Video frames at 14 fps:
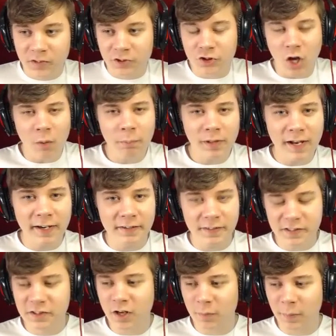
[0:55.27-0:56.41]
So I'm planning,
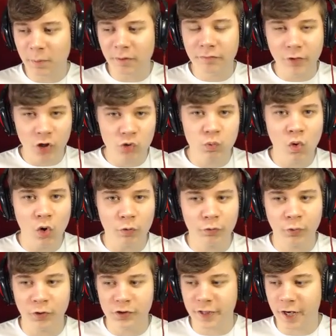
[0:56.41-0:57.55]
this is going to be my first
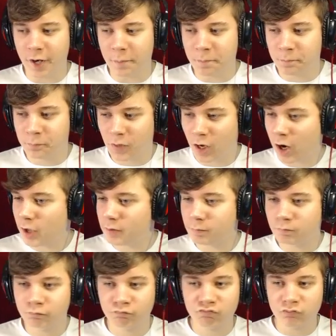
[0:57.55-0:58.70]
walkthrough on this game. I,
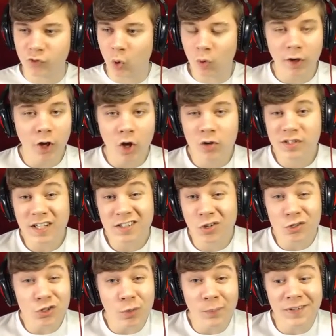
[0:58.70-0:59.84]
all I know is it's
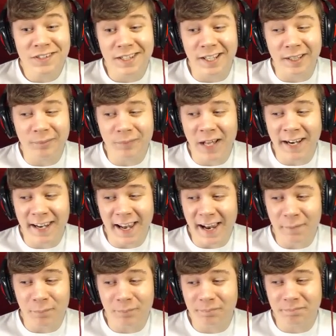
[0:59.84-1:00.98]
got zombies in it, and
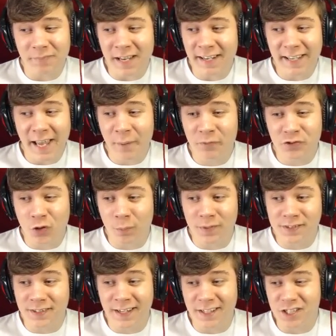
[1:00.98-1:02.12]
it, any game with
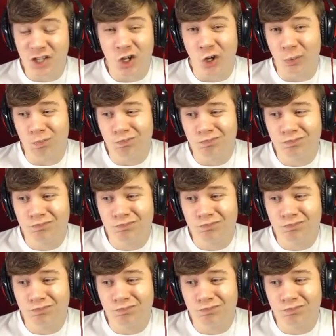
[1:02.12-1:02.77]
zombies in it is good.